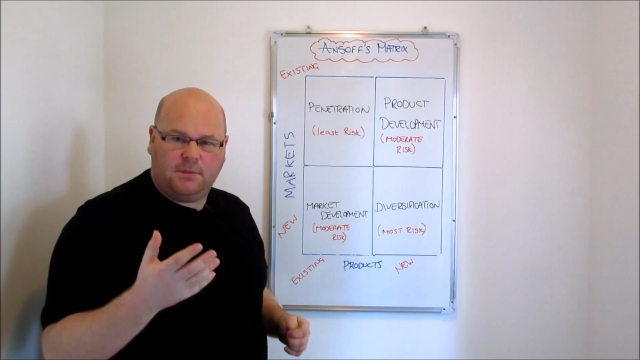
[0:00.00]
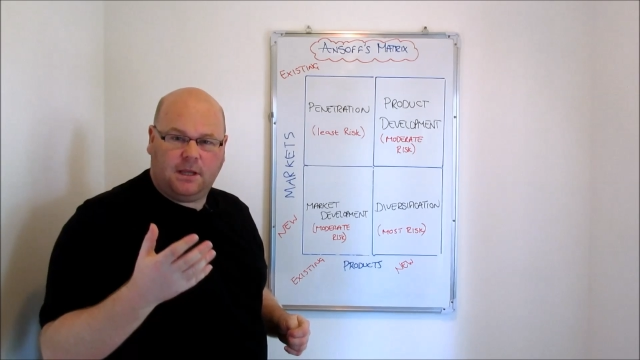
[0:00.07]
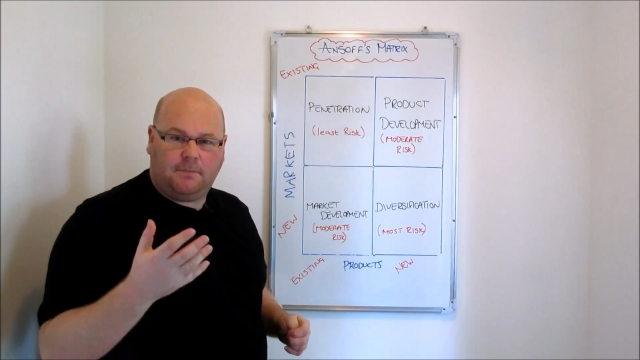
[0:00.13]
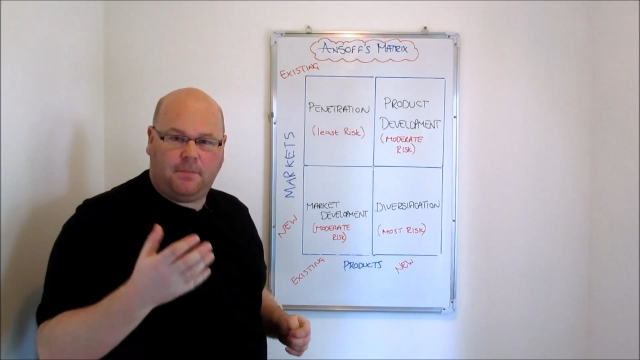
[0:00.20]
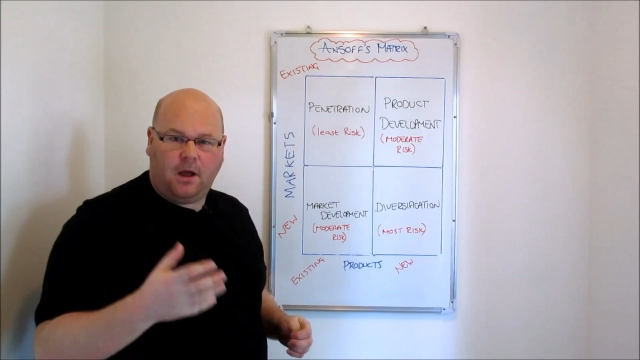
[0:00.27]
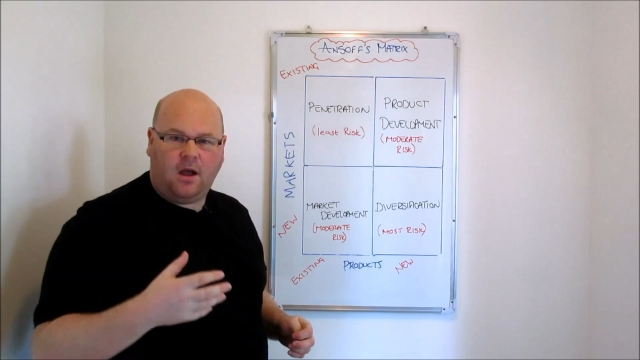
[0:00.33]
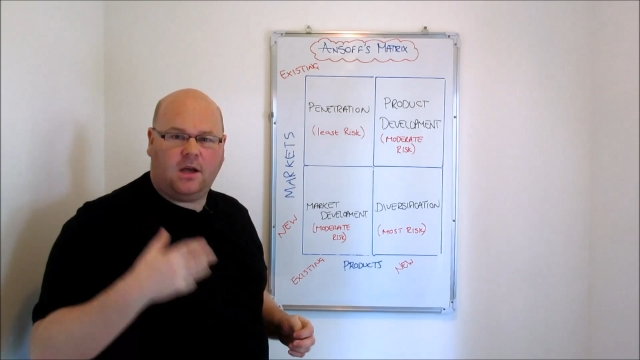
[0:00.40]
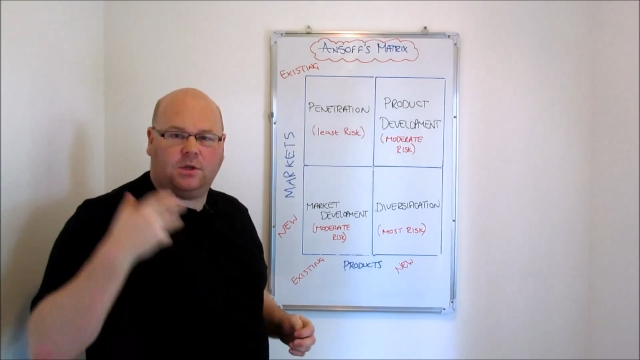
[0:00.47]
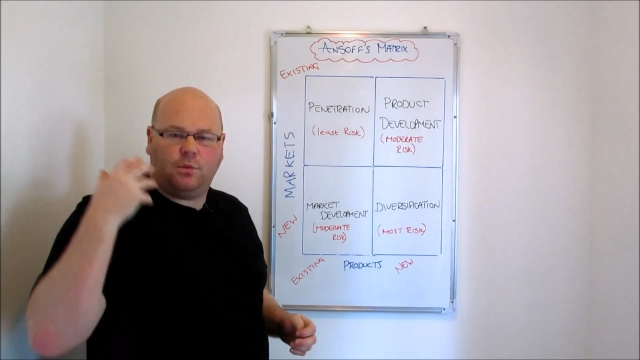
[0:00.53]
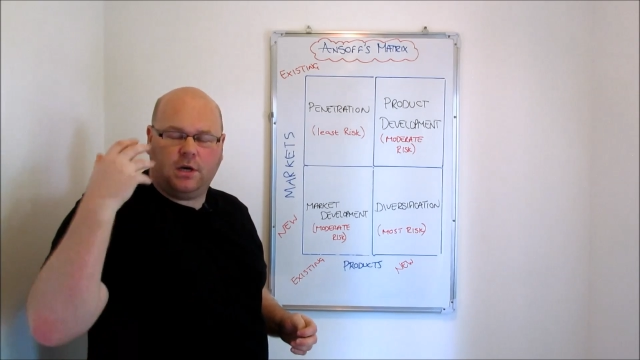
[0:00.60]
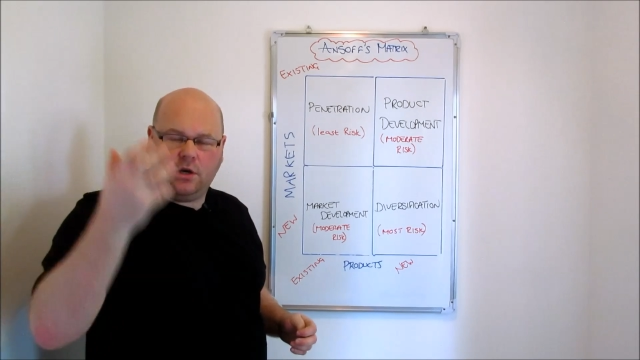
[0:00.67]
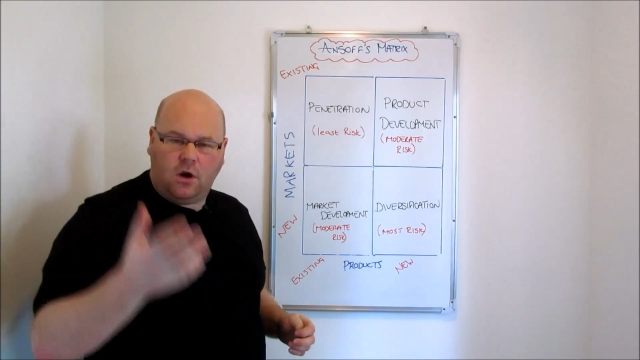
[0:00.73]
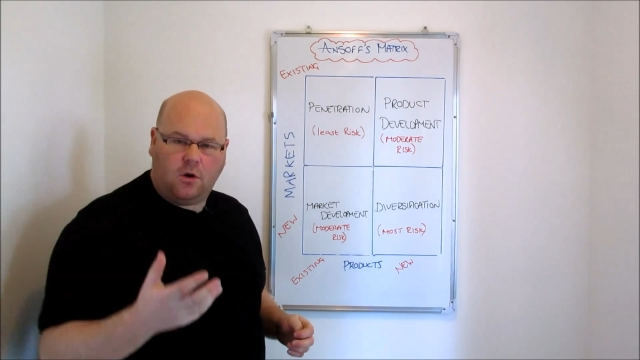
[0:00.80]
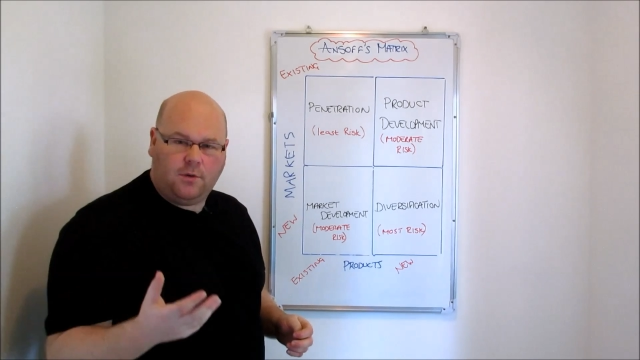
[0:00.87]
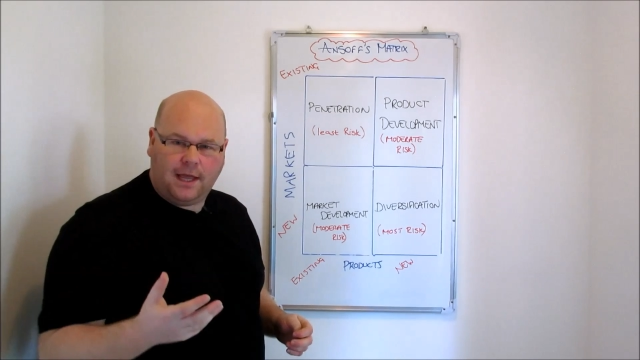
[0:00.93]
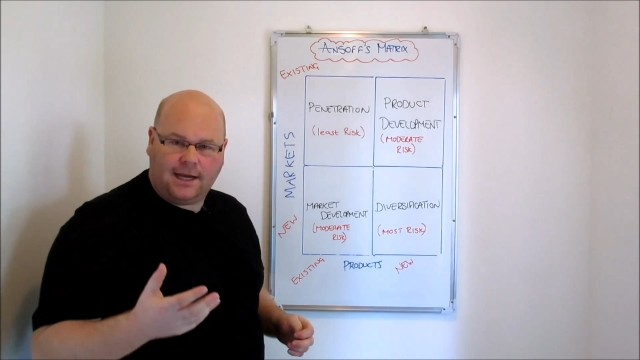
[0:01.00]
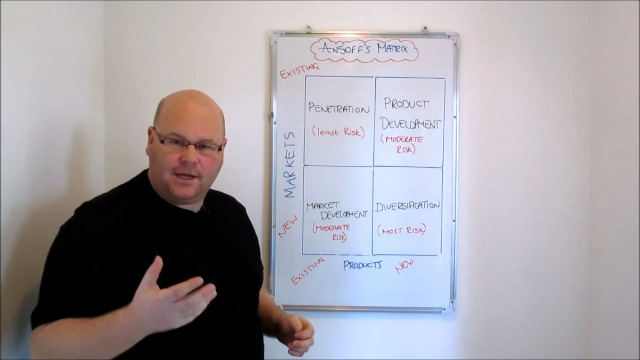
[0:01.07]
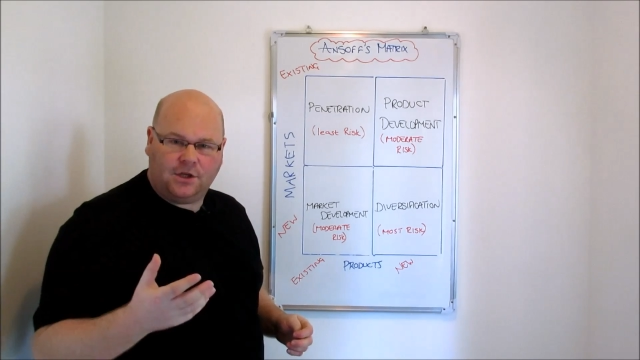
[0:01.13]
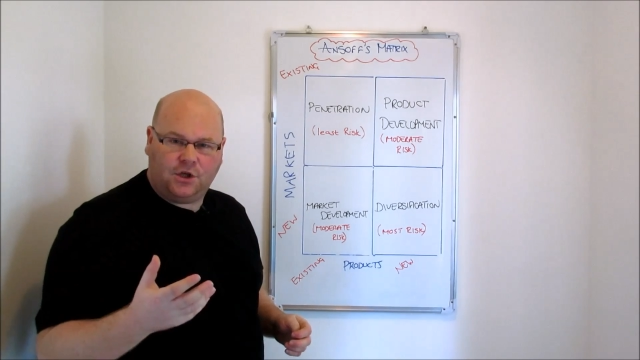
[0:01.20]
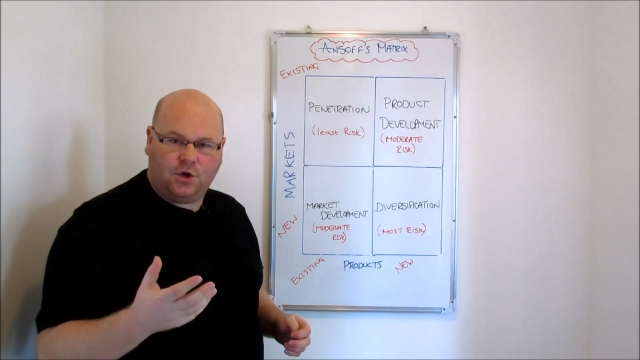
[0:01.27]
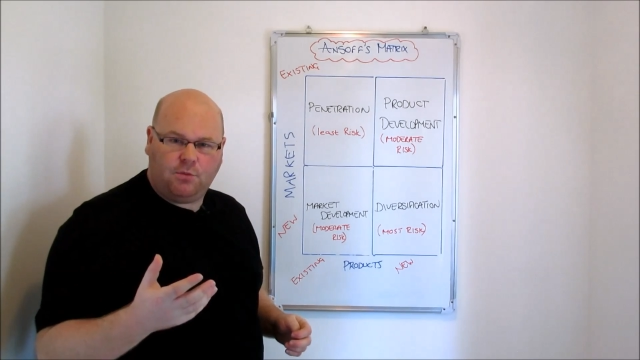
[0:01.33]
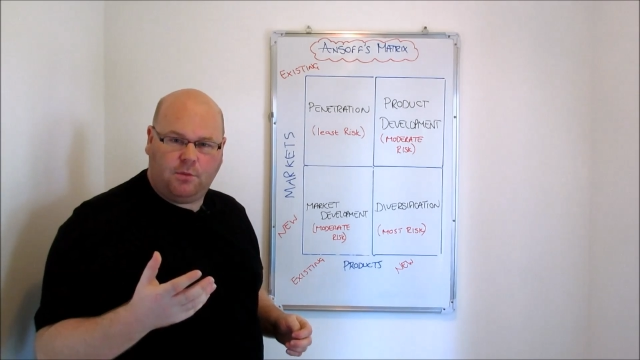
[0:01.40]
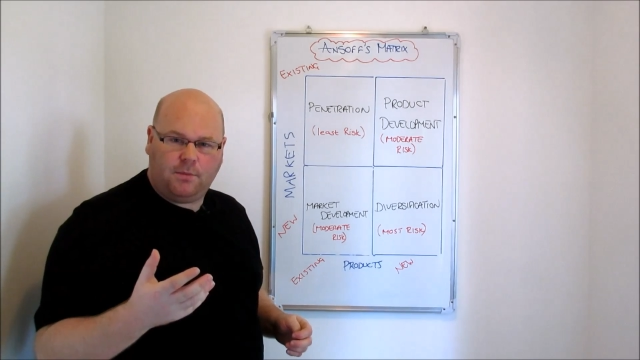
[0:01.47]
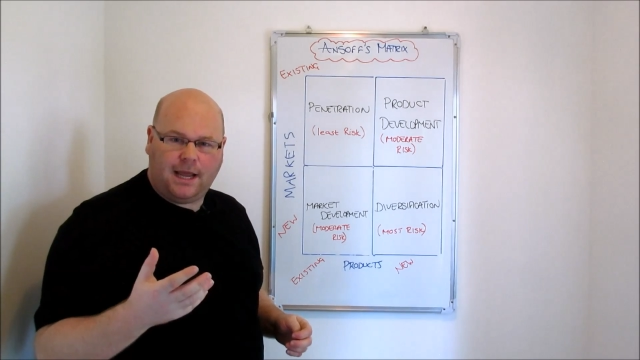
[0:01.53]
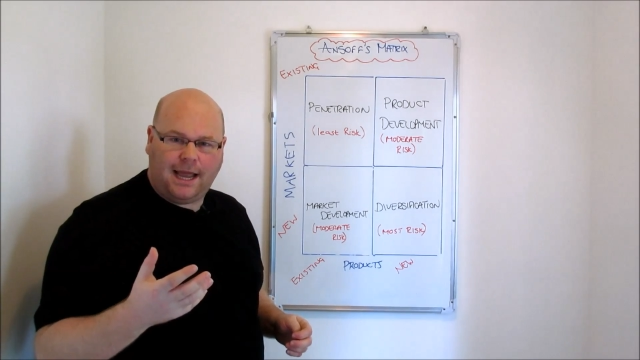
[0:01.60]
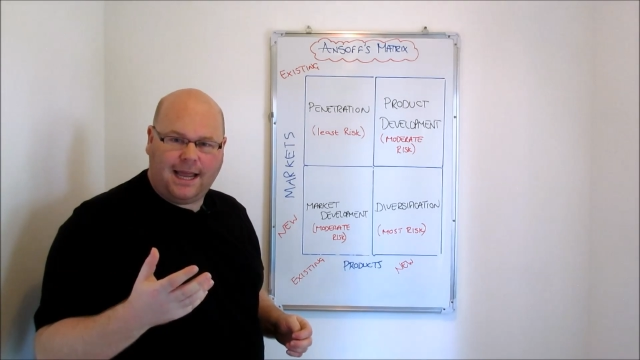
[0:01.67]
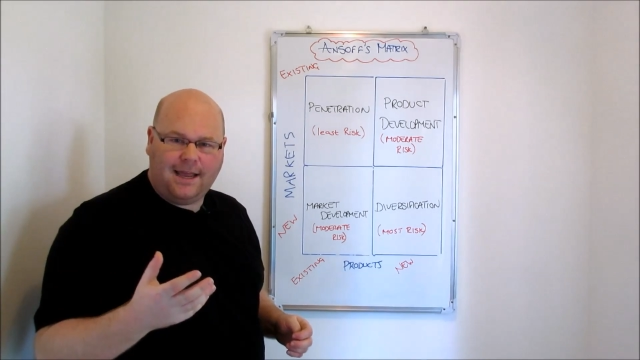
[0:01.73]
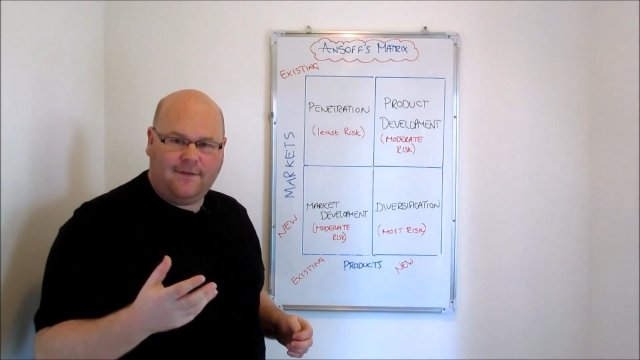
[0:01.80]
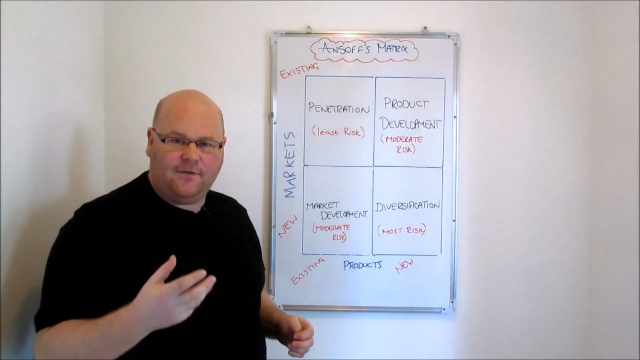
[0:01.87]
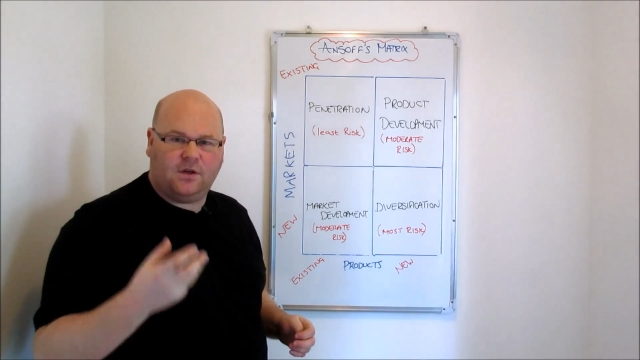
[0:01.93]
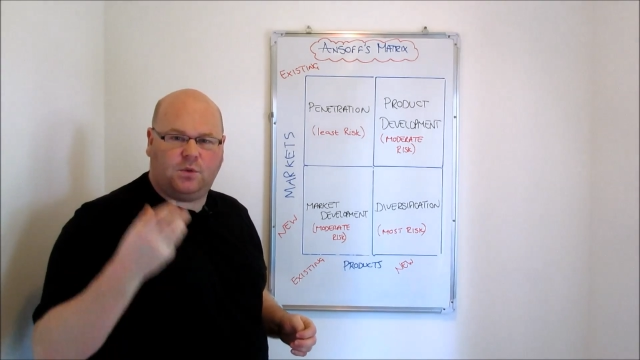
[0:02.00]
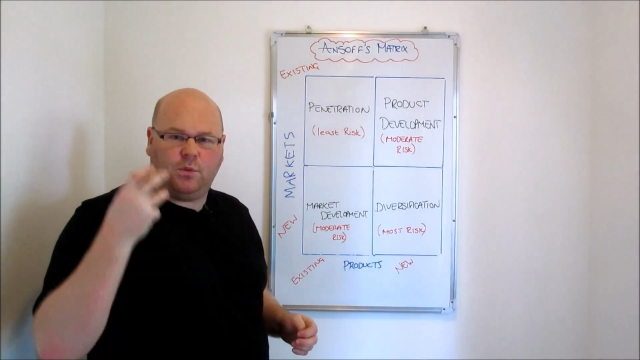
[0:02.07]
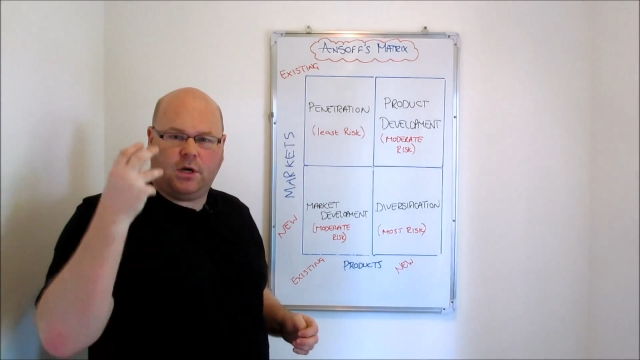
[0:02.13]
them in the past. We know their consumer behaviors.